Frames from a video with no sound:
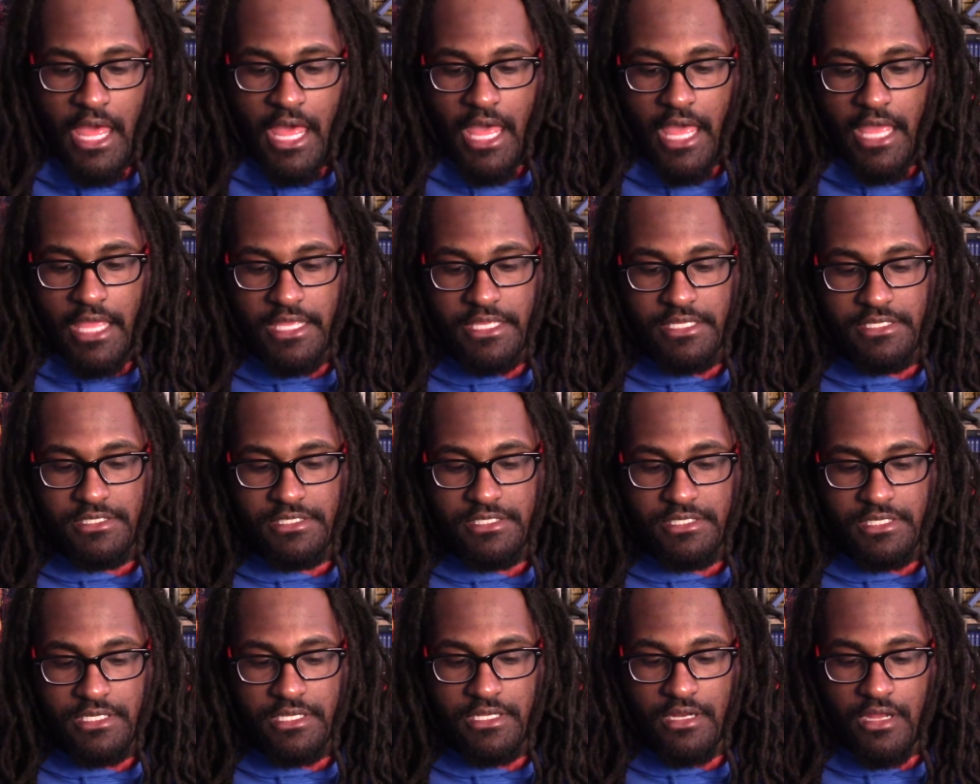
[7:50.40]

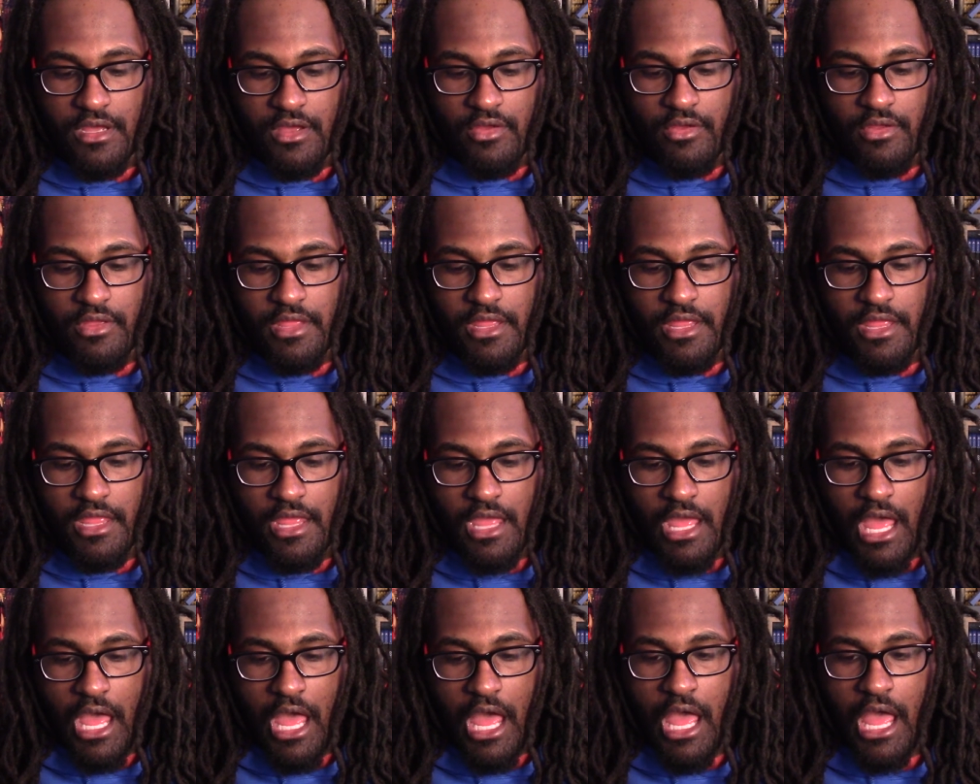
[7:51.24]
it's,
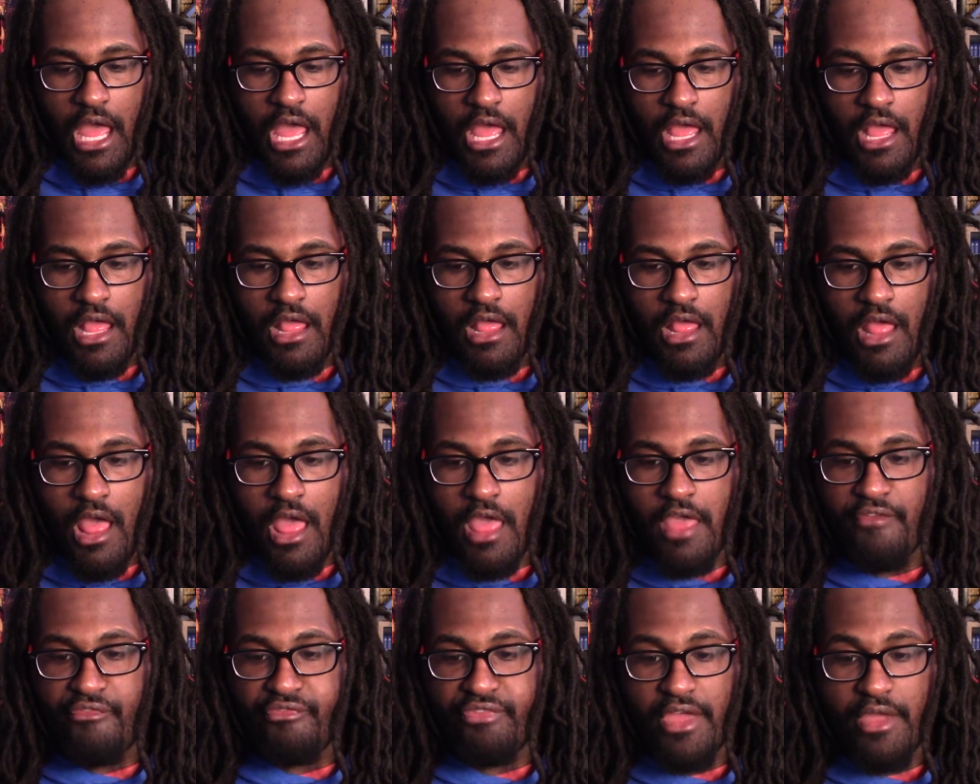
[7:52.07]

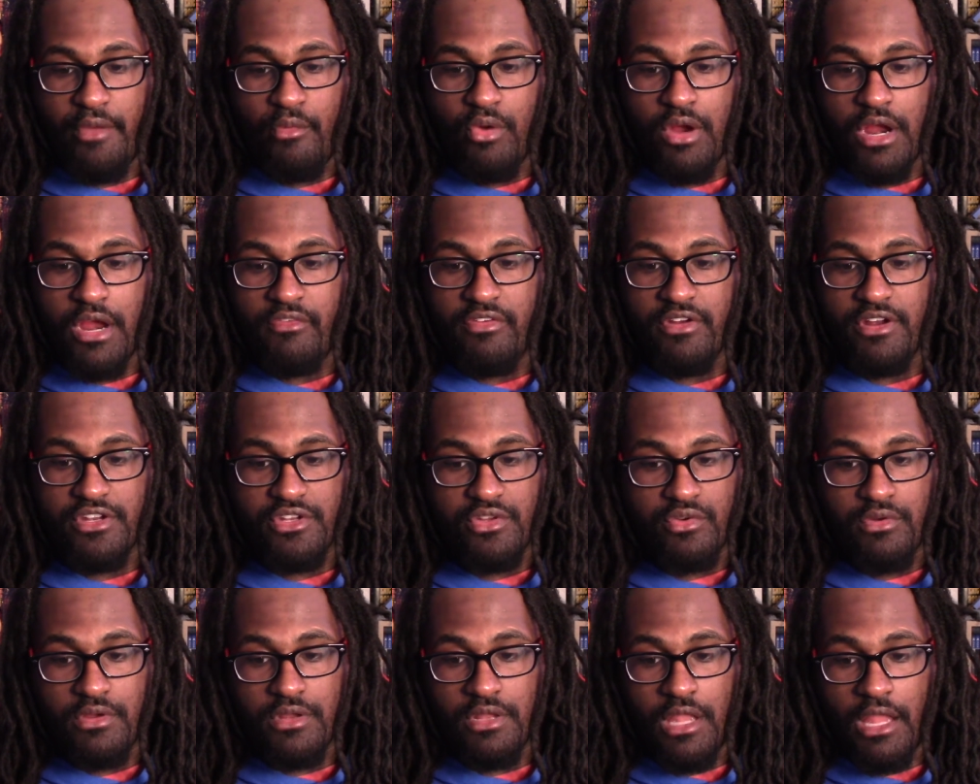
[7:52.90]
if they were ever to
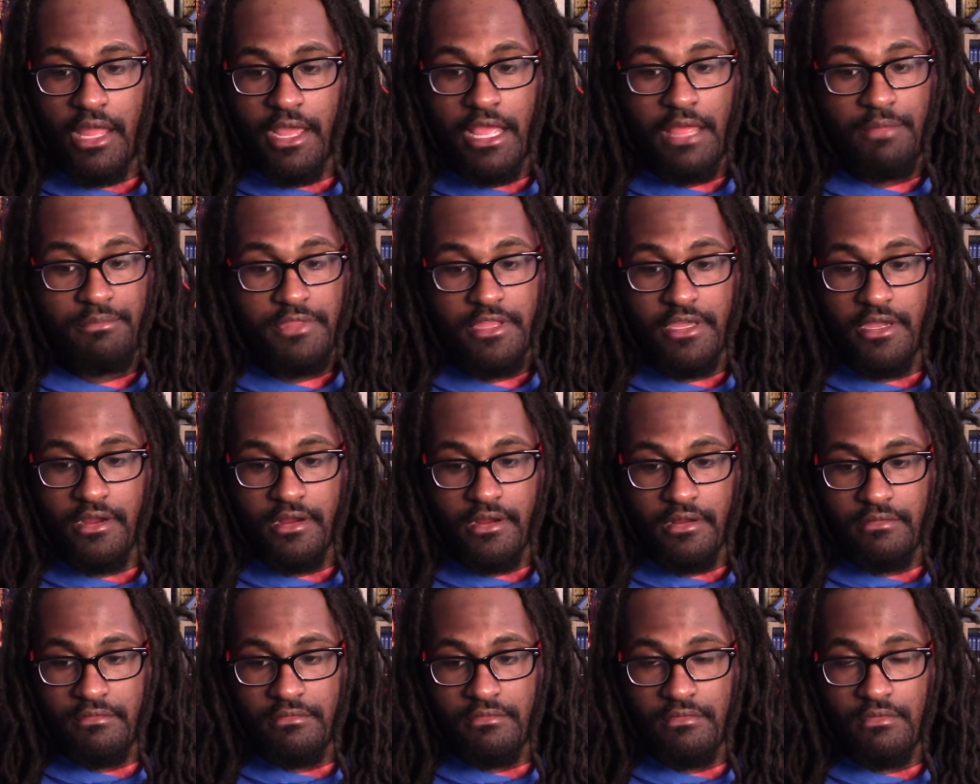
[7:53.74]
do it, like, I'm
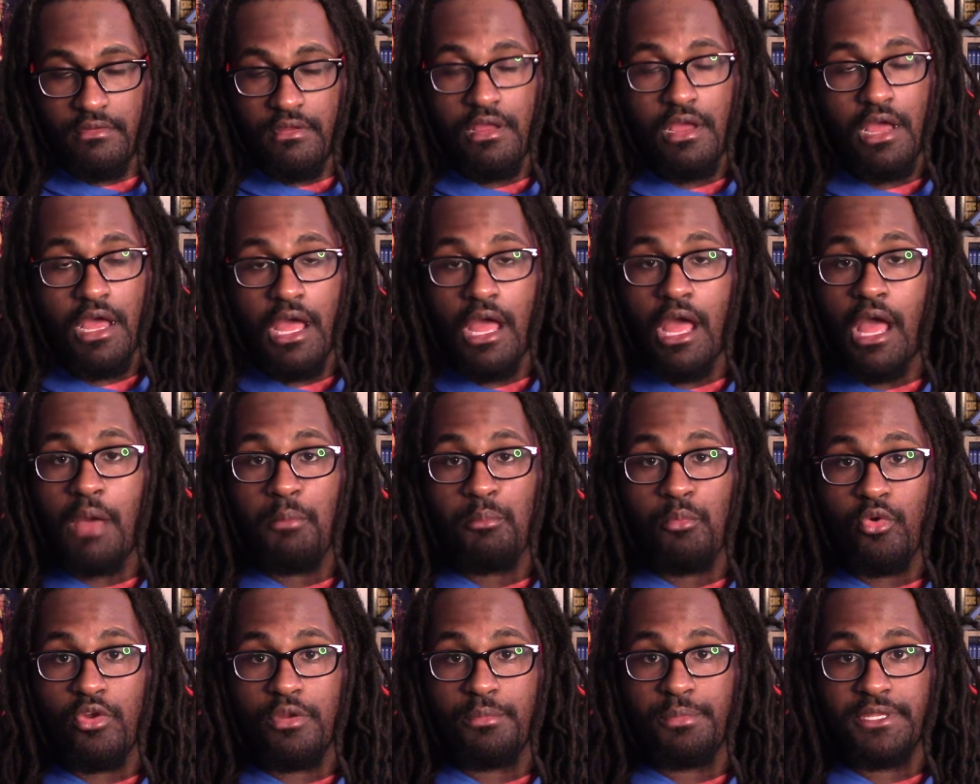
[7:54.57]
there.
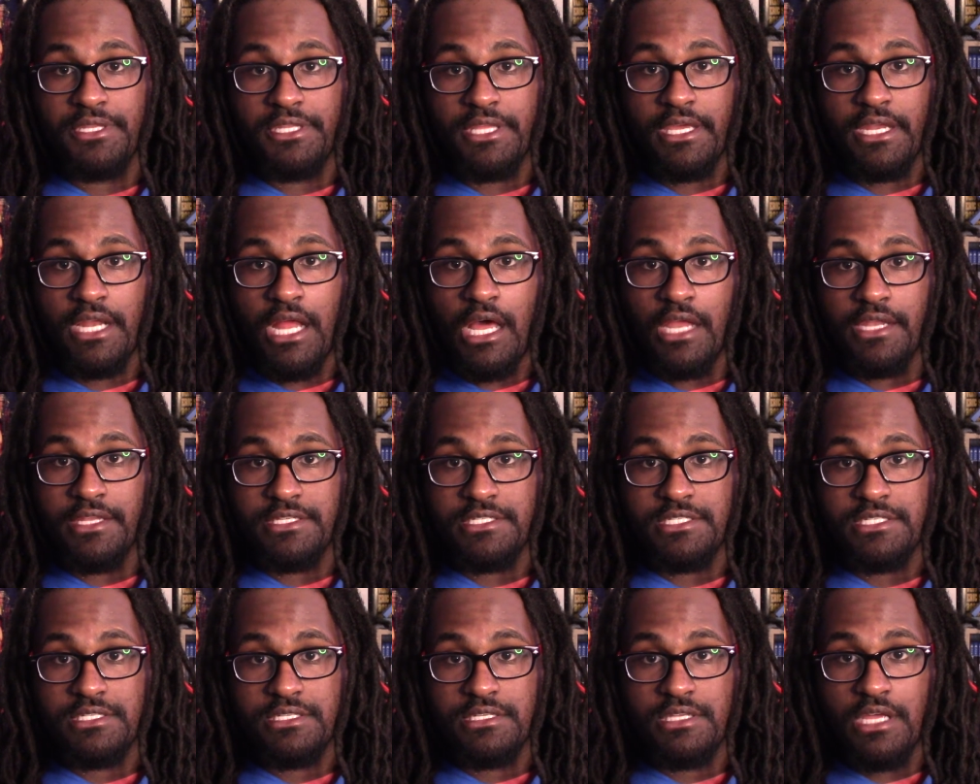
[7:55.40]
I'm going to be dead
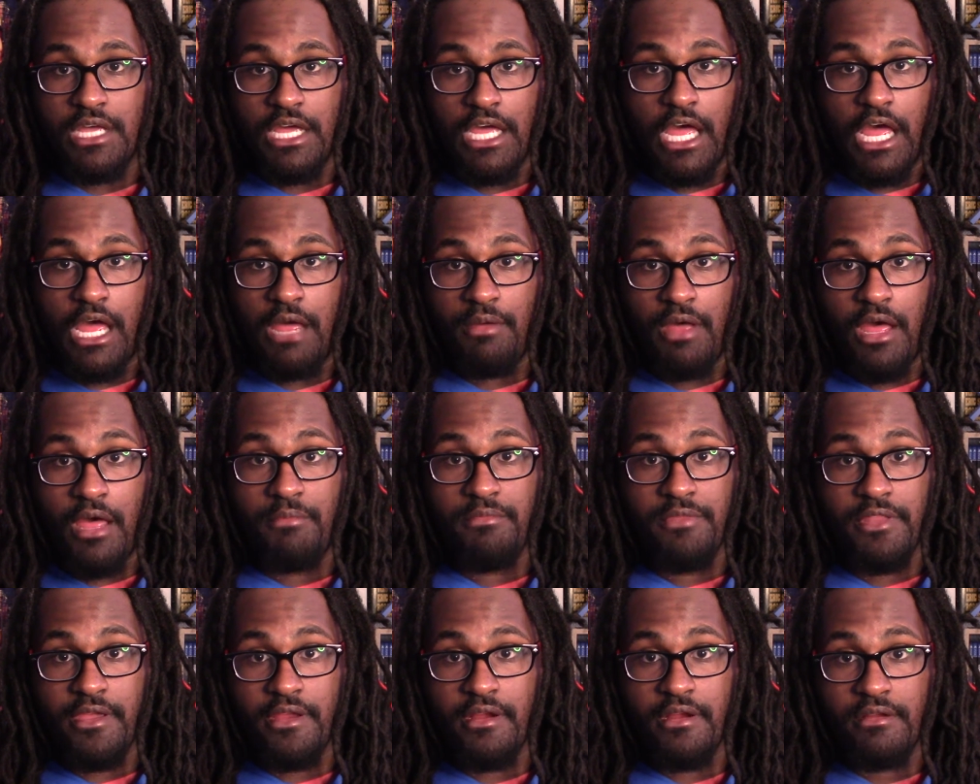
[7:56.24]
honest.
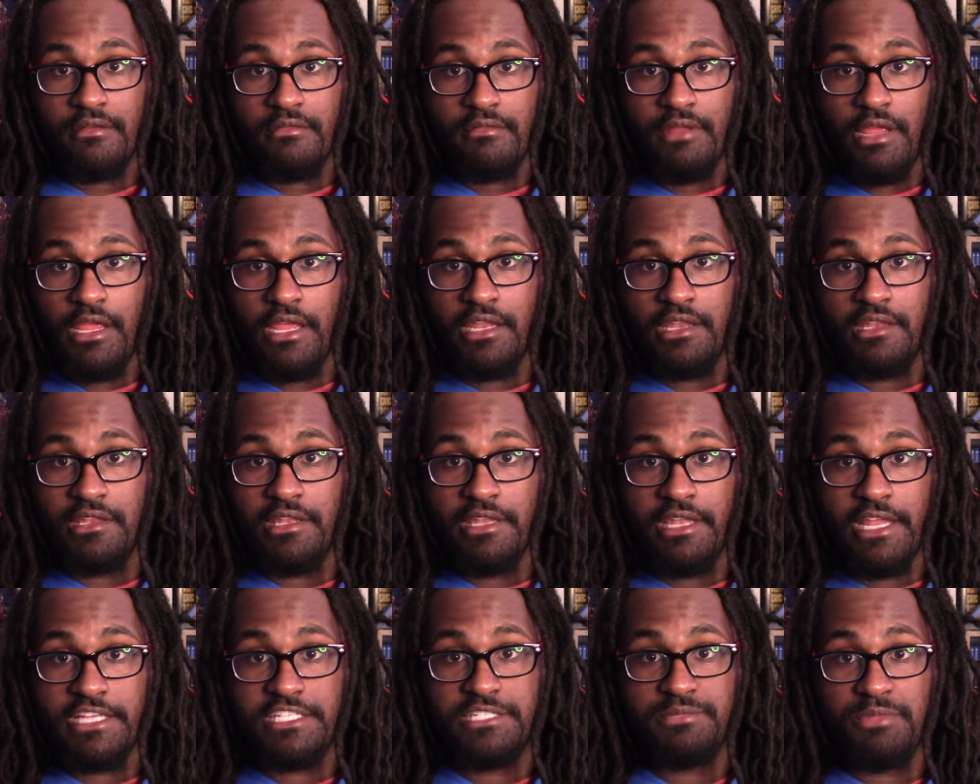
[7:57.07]
I'm there.
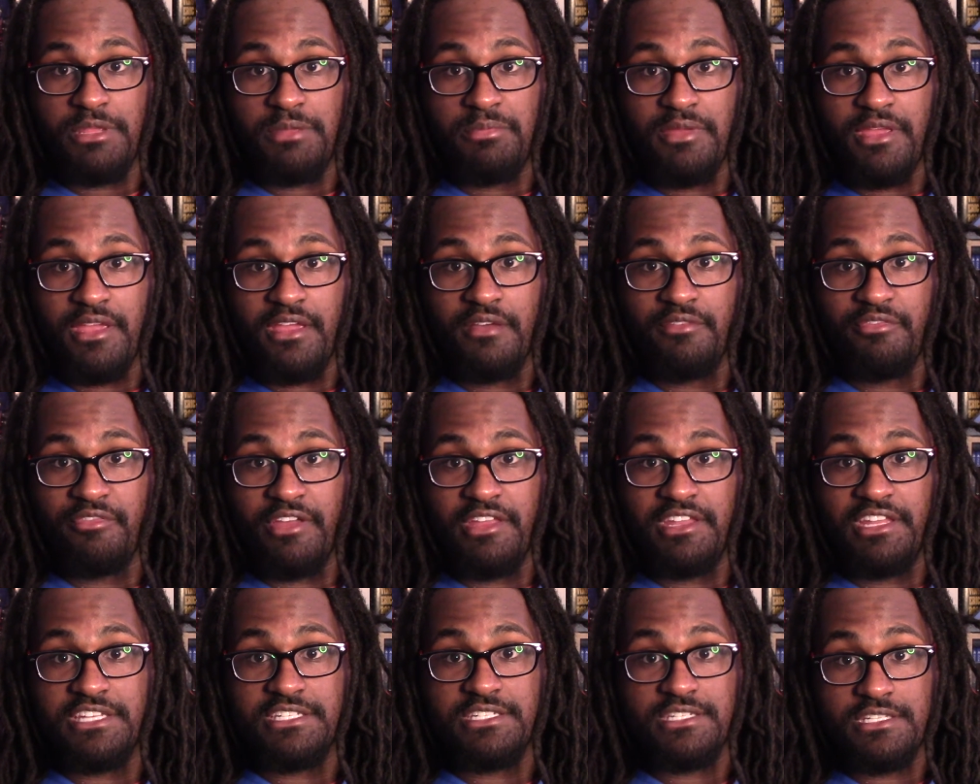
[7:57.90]
And that's me being a
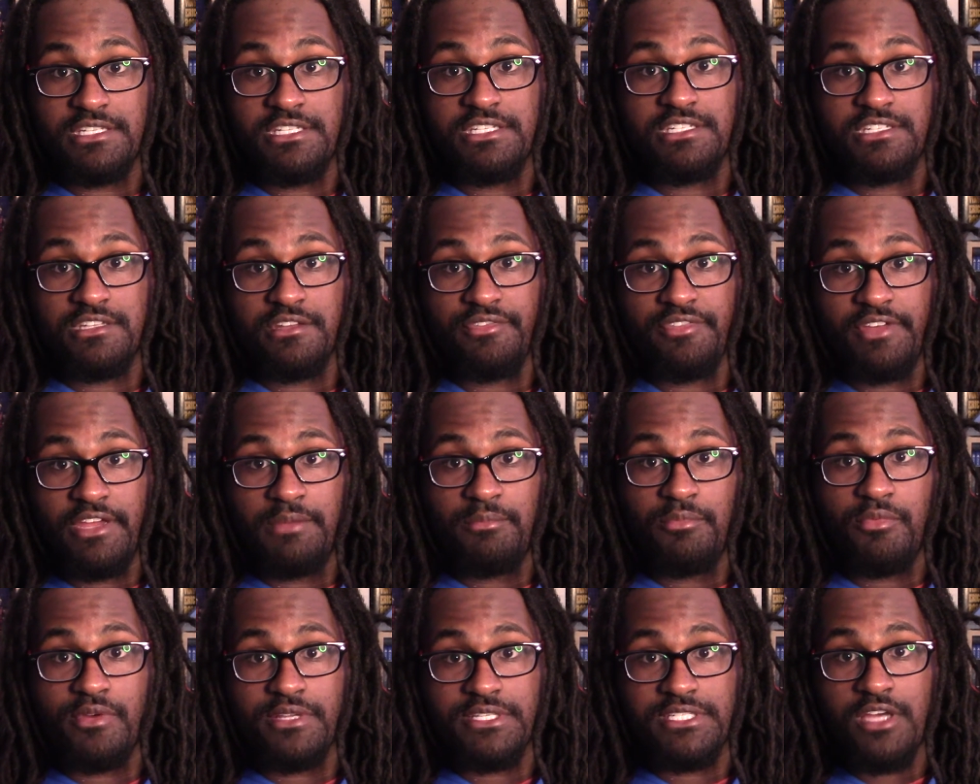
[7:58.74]
fan. This is a
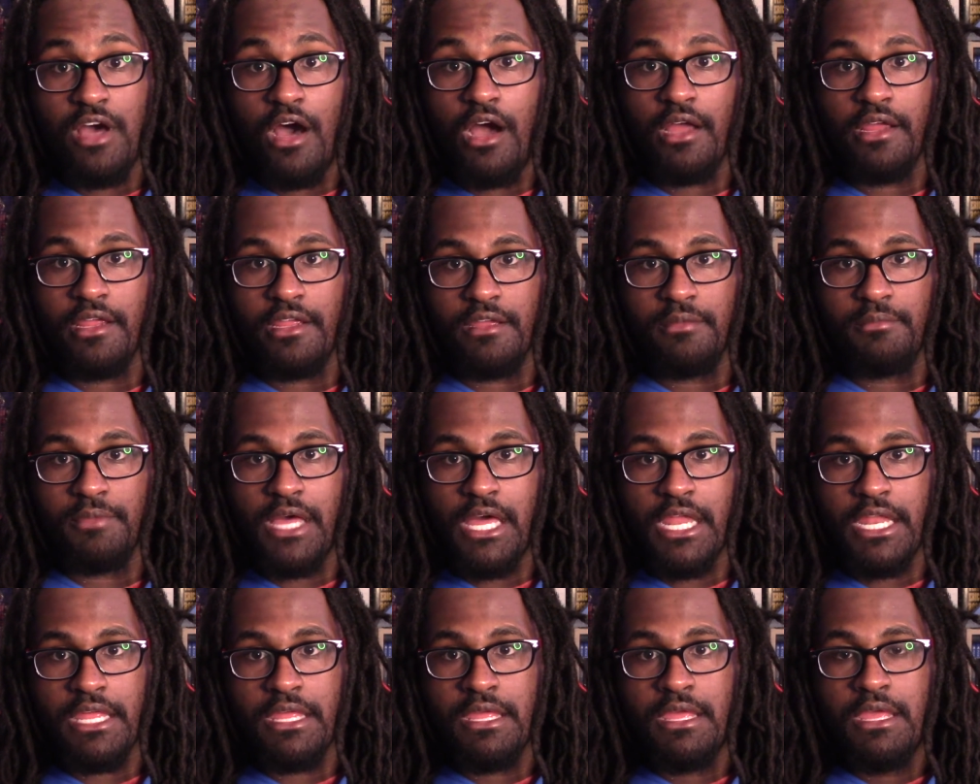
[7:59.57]
fanboy talking about it.